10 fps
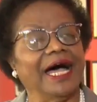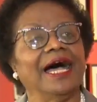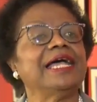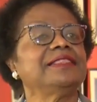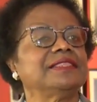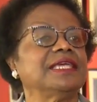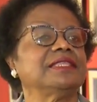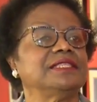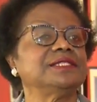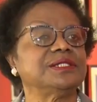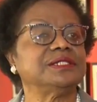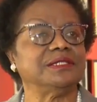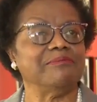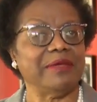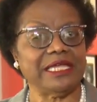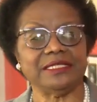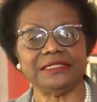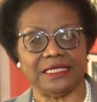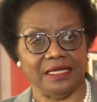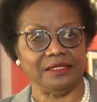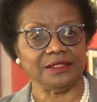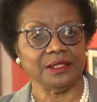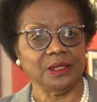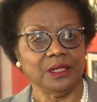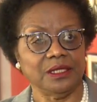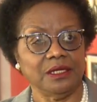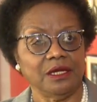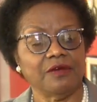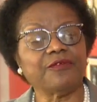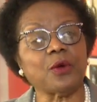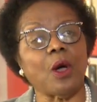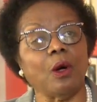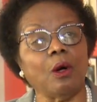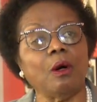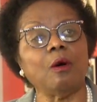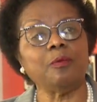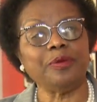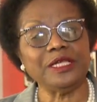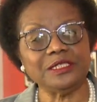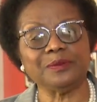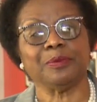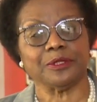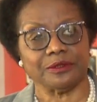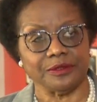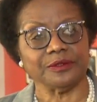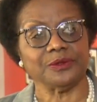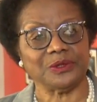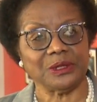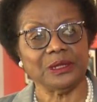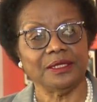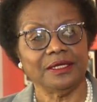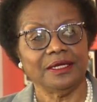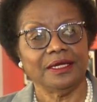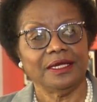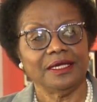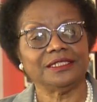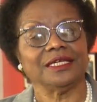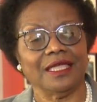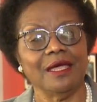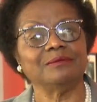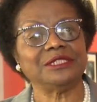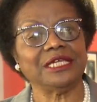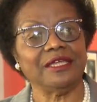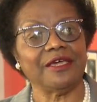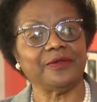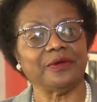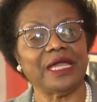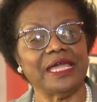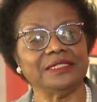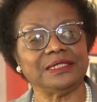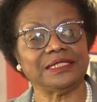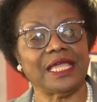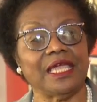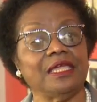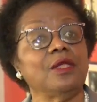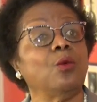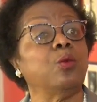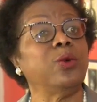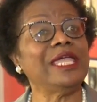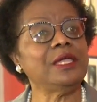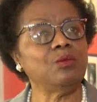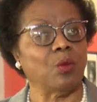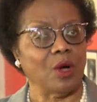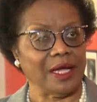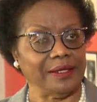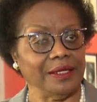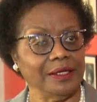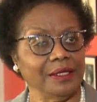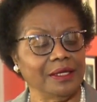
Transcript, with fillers: I think this is a mandate for all Pittsburghers to come together and say, we won.